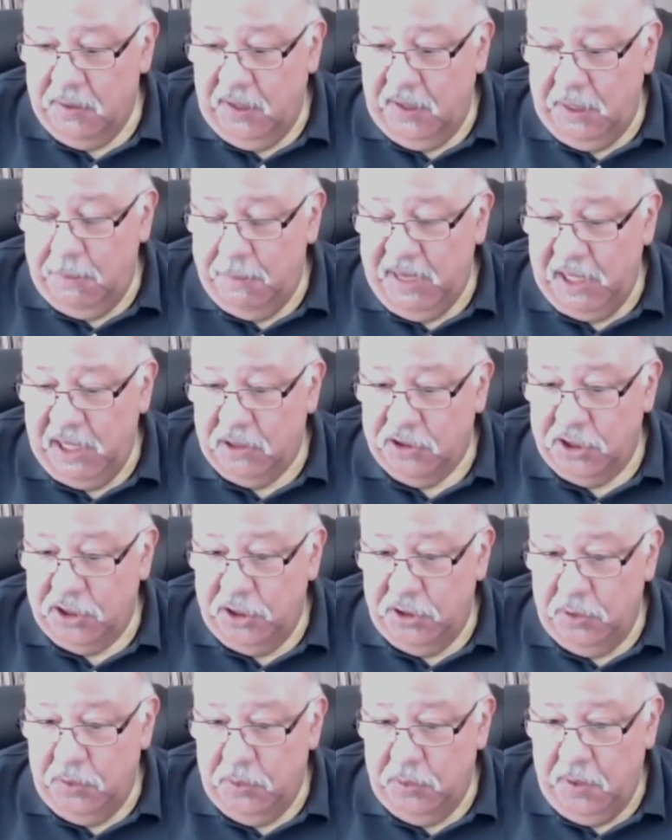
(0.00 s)
emails
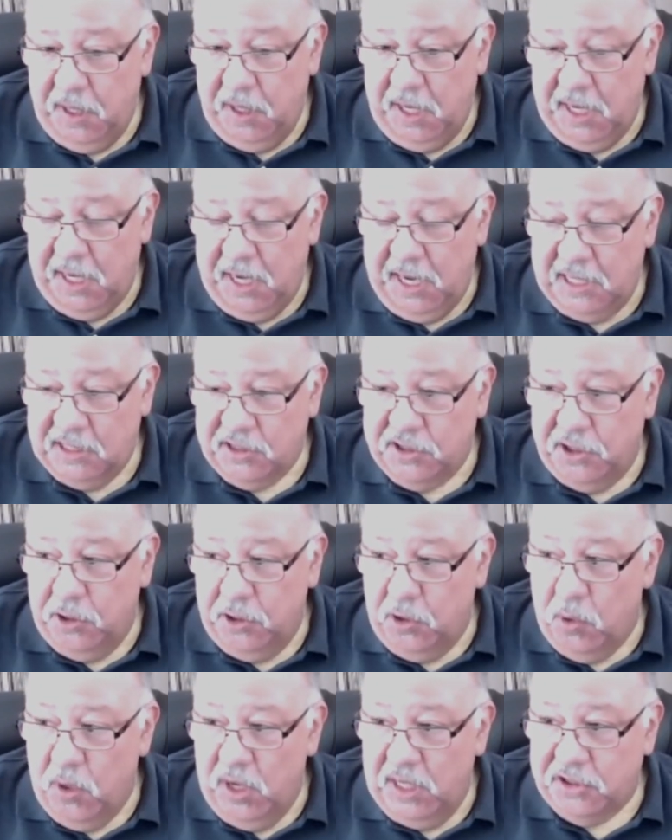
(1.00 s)
you and asks you a
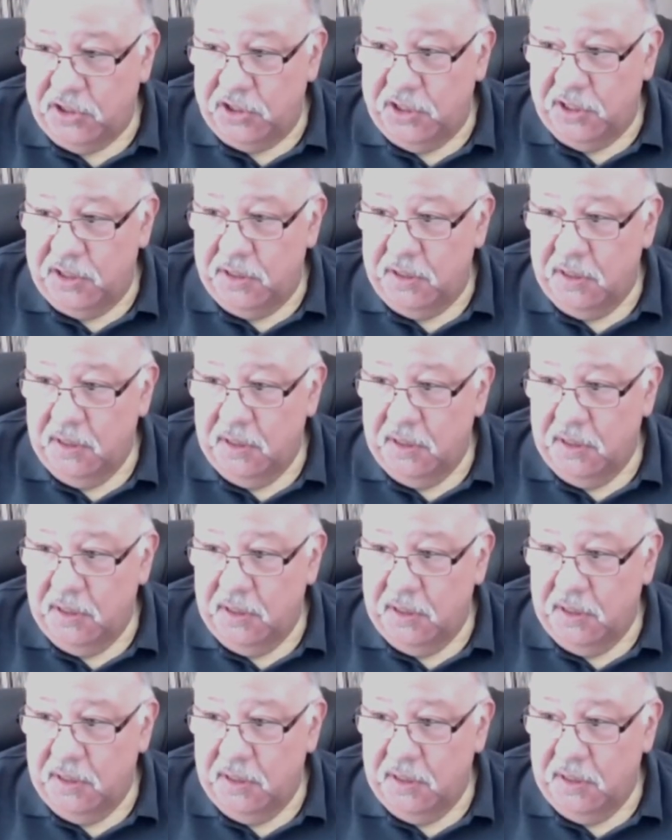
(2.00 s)
question,